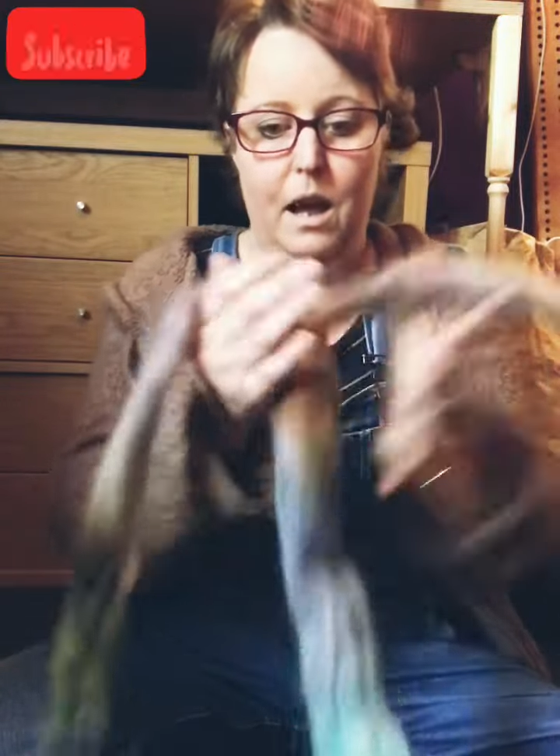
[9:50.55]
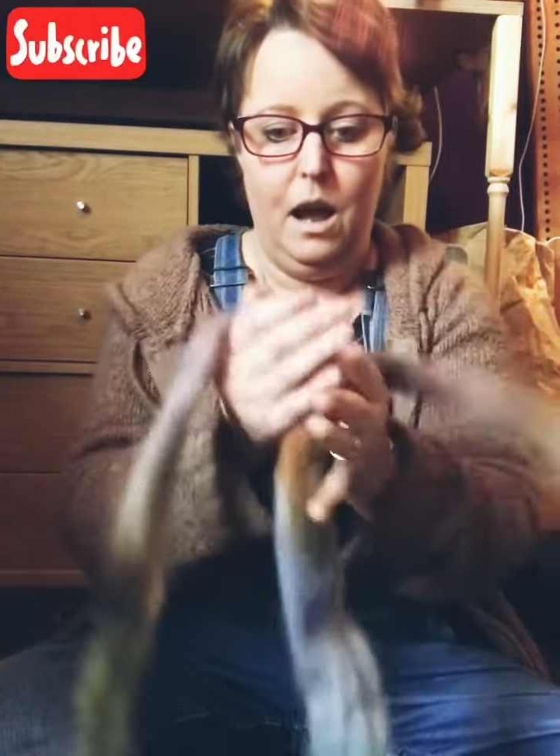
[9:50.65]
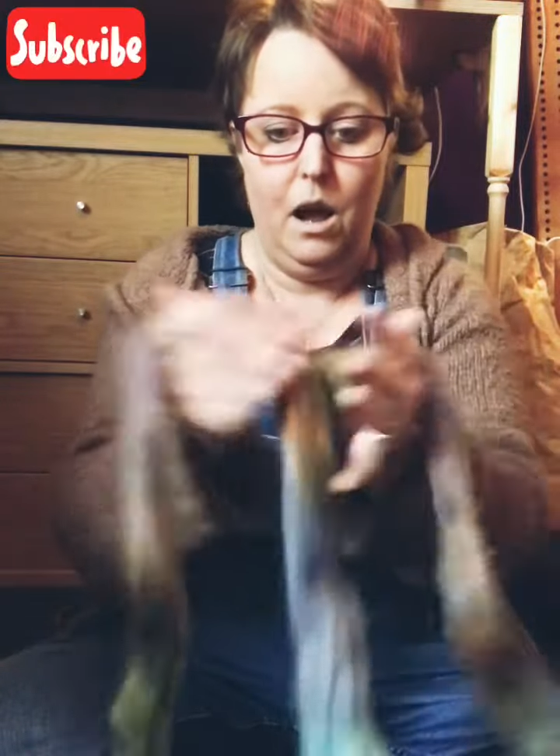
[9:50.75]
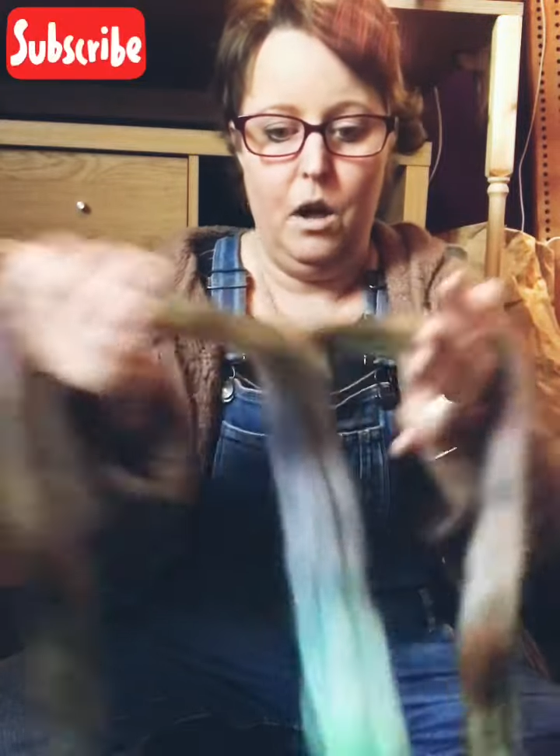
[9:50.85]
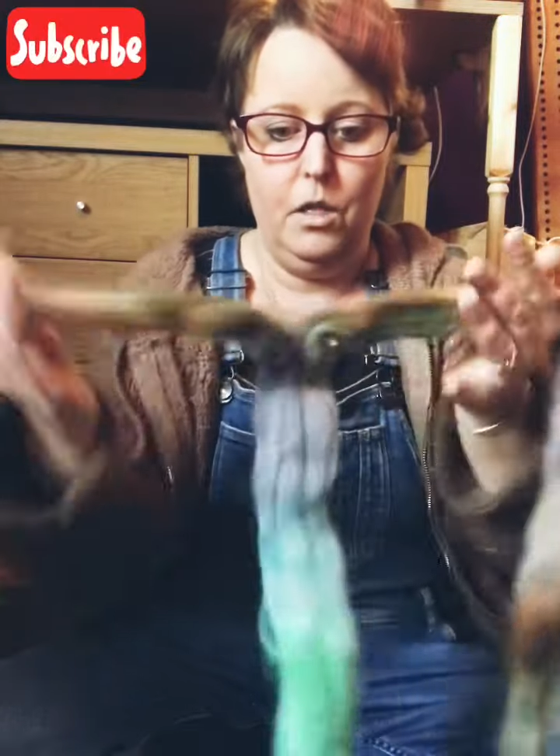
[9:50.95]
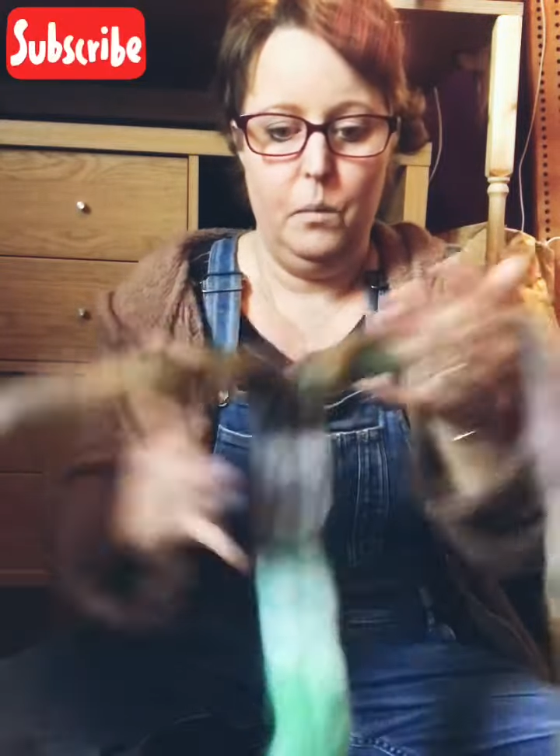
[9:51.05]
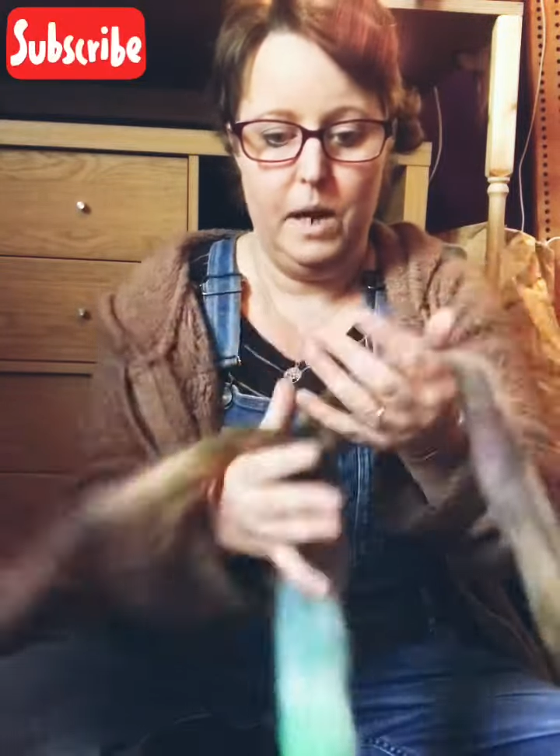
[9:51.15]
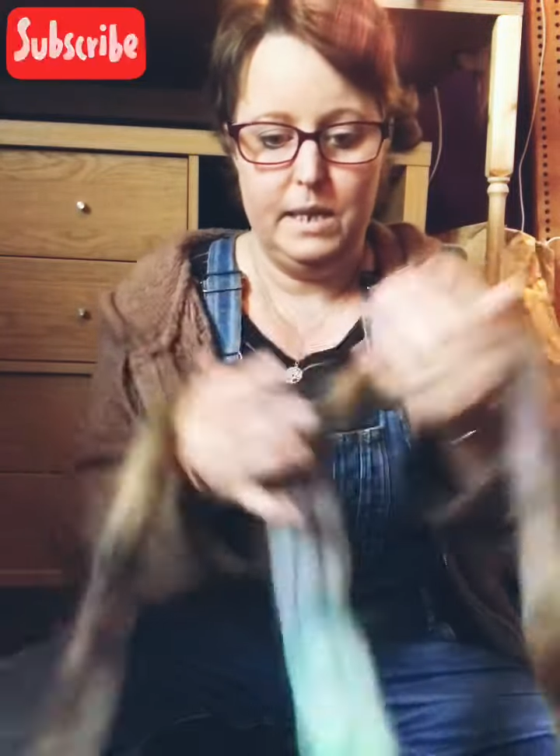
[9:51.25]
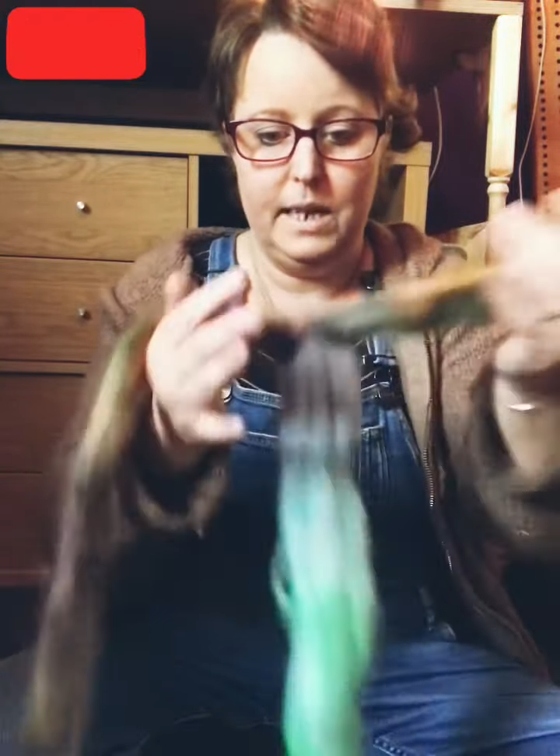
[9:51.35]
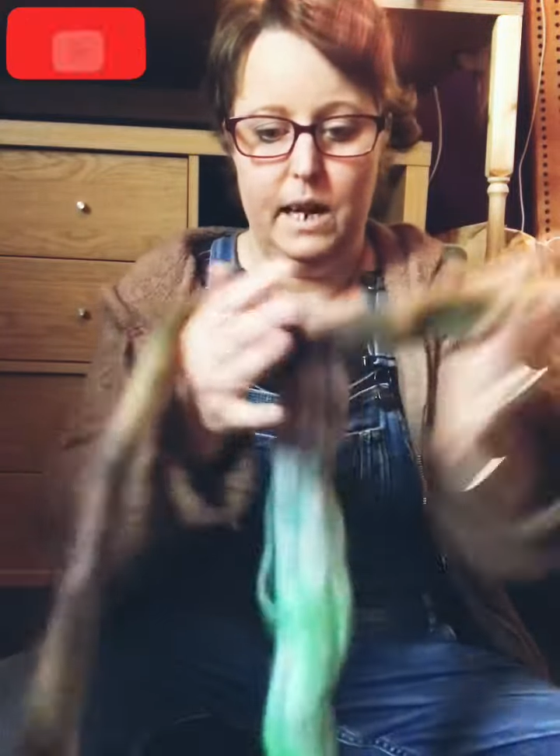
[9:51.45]
all the way
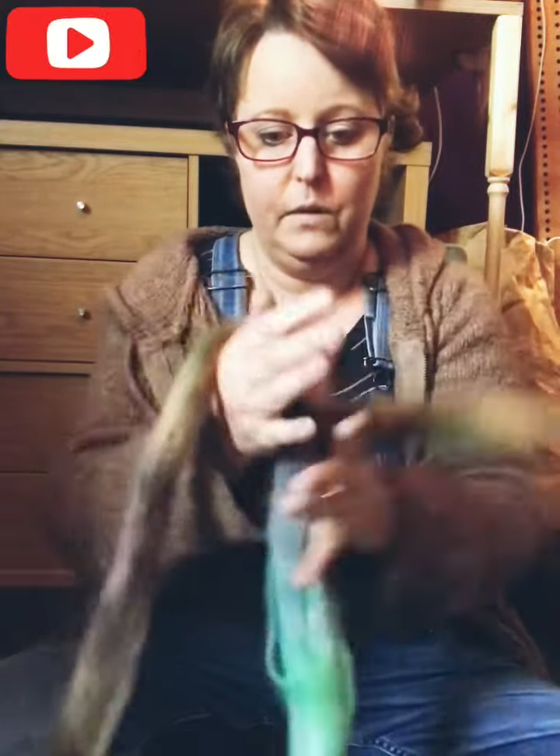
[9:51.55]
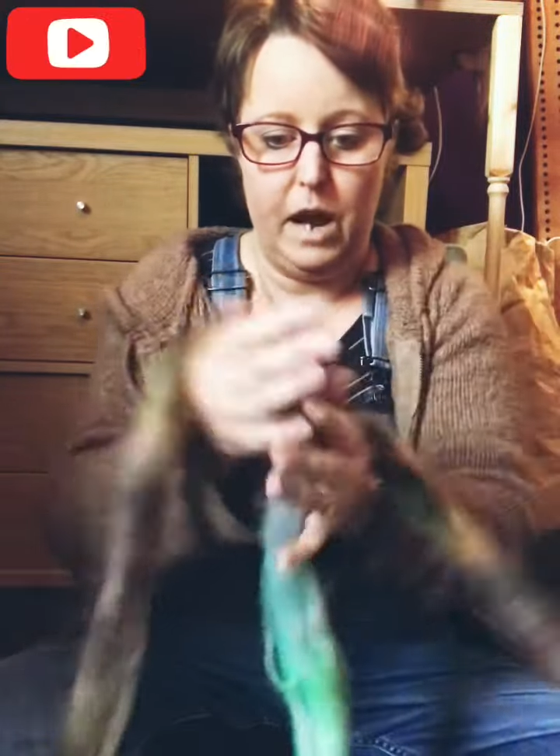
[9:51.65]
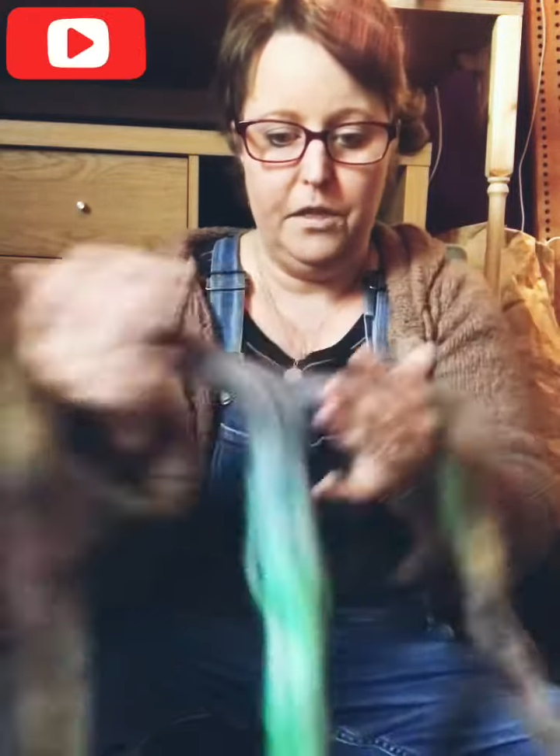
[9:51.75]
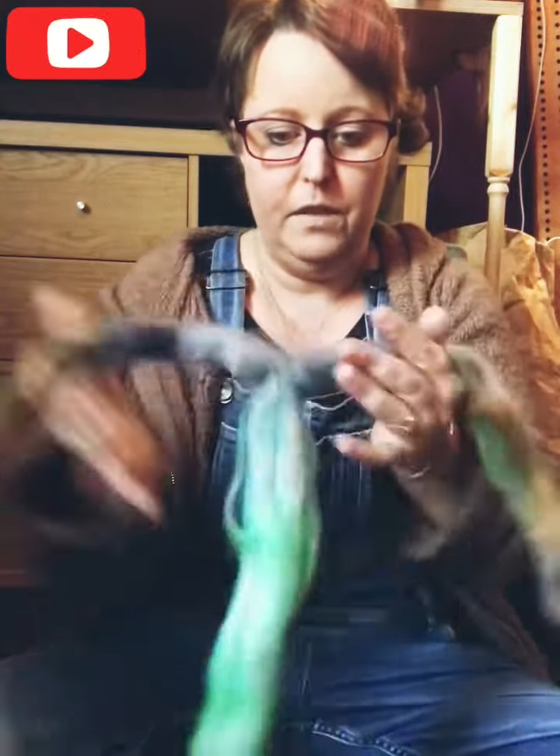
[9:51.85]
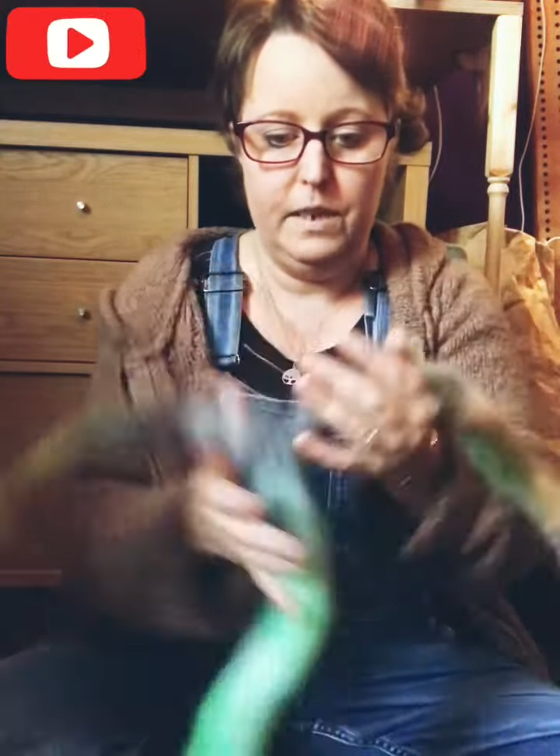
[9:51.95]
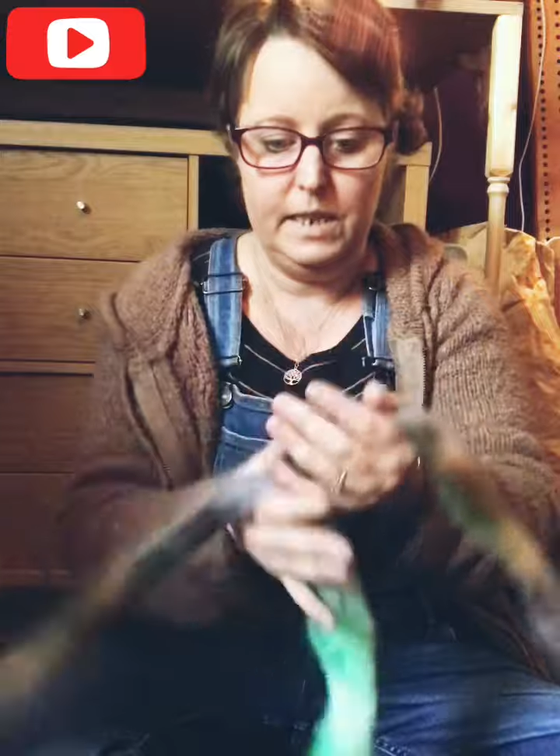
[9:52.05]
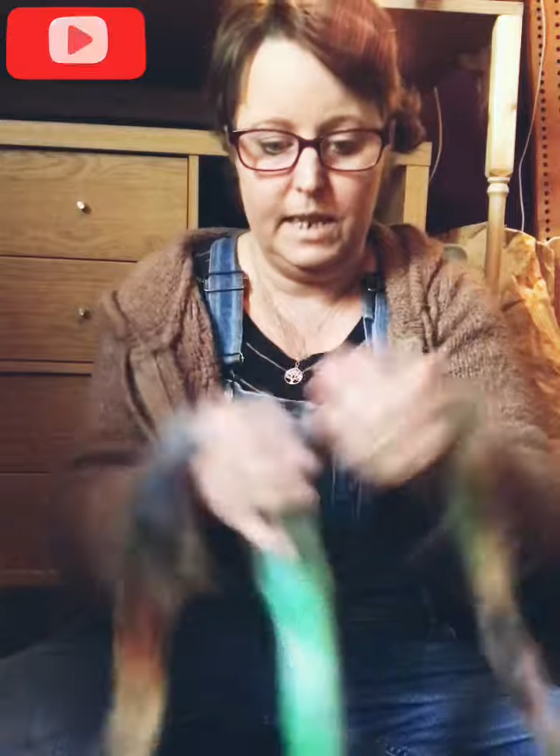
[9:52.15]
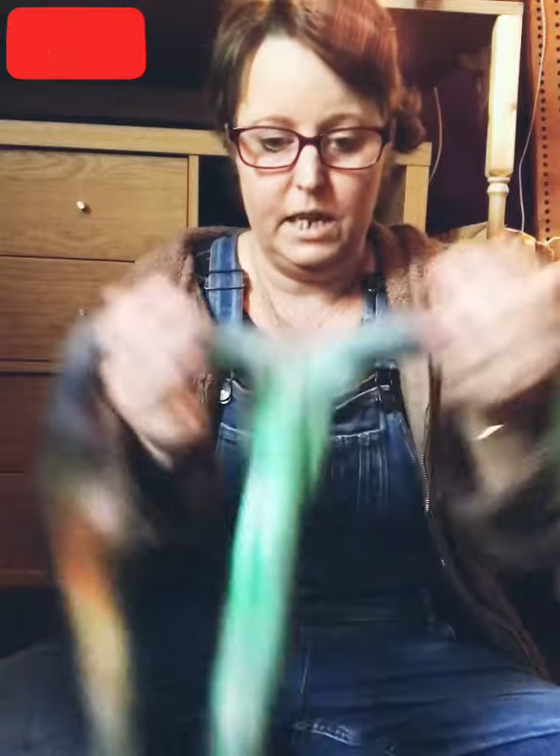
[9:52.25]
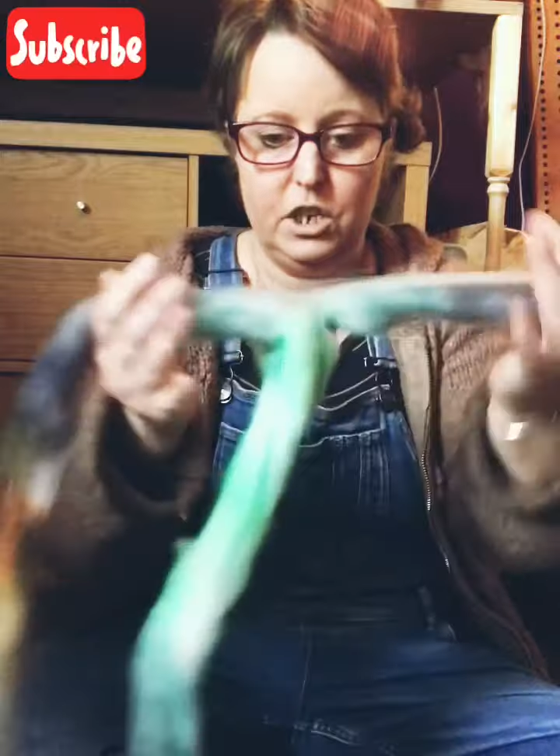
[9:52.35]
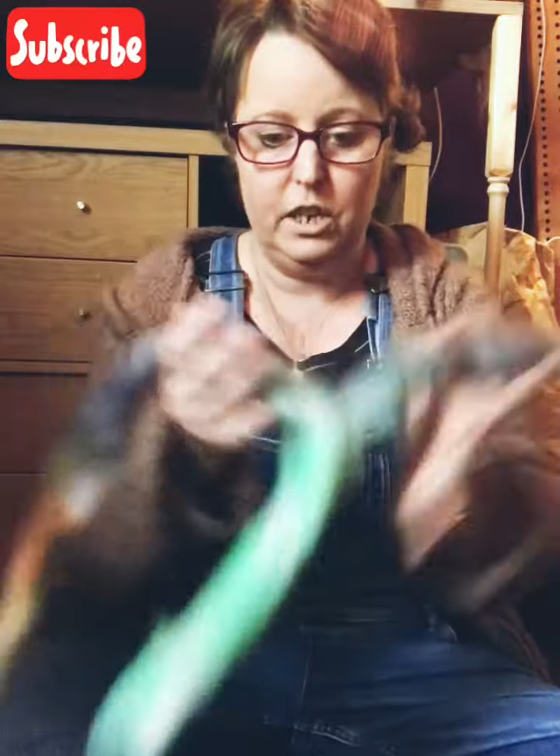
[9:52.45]
down. I think this is
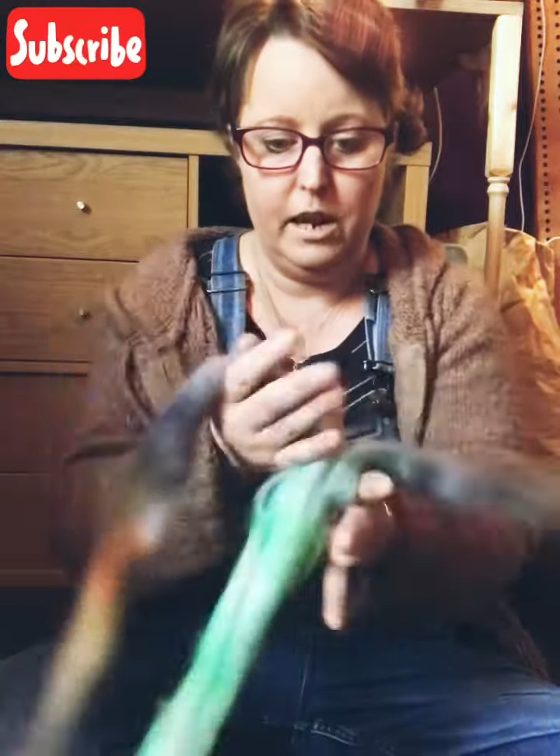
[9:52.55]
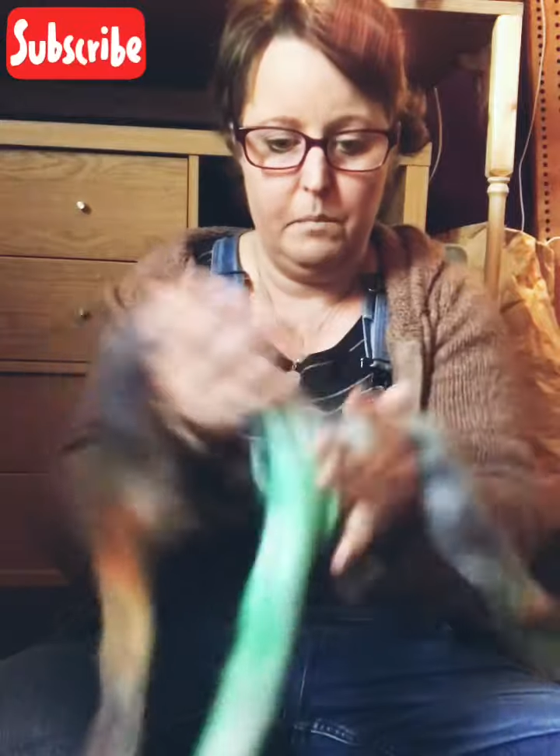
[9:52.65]
actually